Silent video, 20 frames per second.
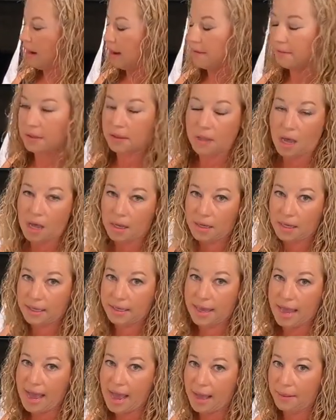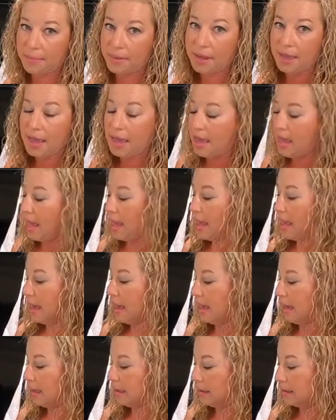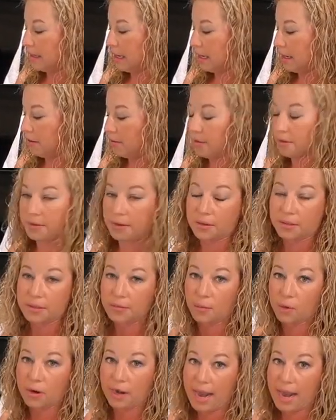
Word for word: I have the locking cap and I know that there's more